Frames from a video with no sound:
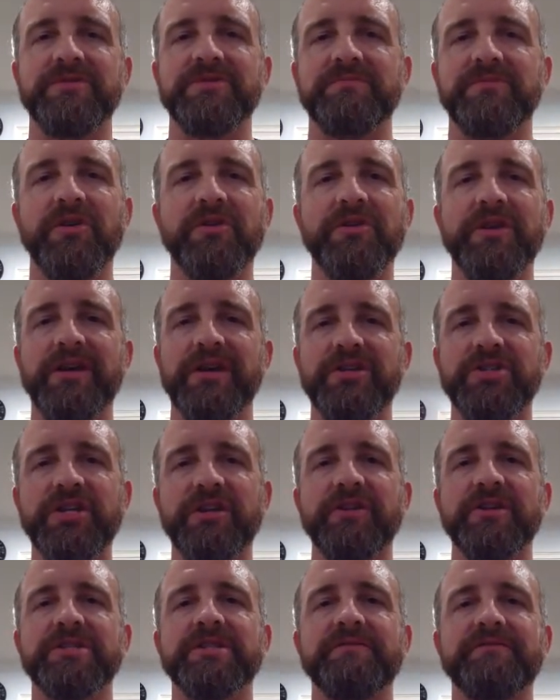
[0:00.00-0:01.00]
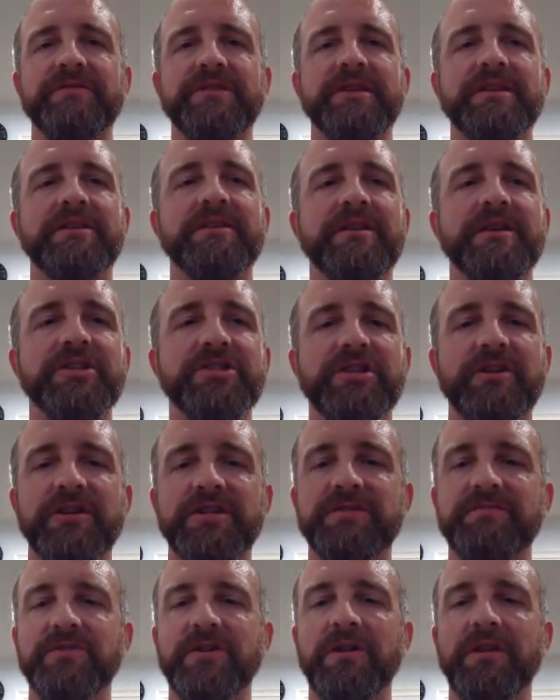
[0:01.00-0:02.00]
coding and sharing stuff with the internet, sharing
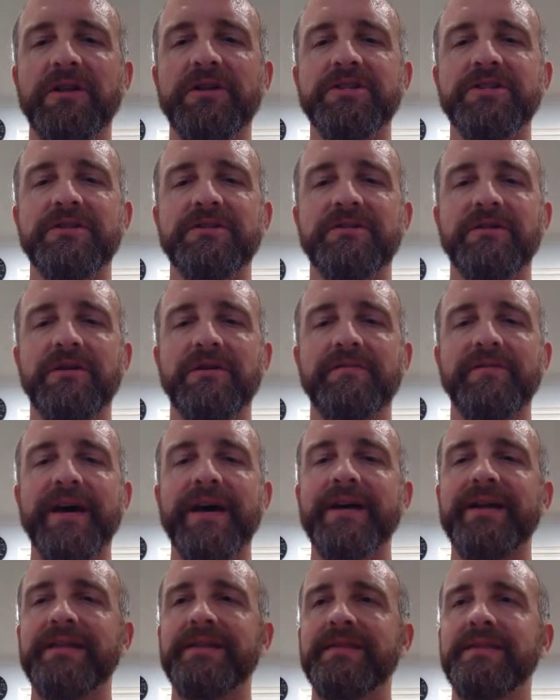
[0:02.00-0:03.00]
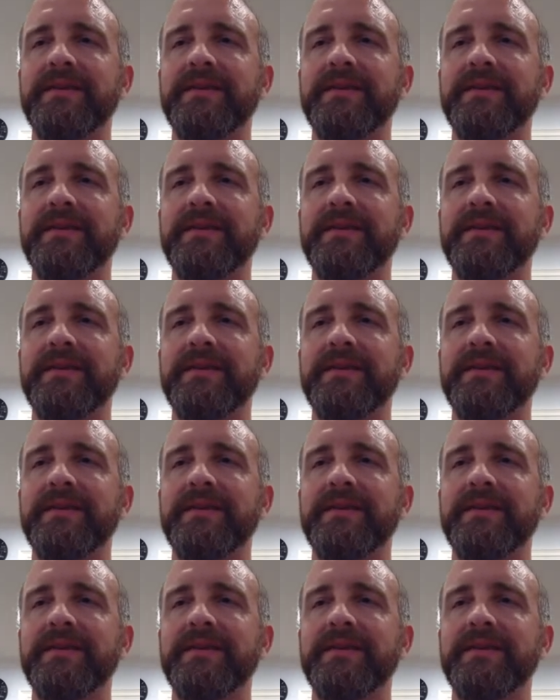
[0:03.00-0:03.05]
some knowledge and all of that,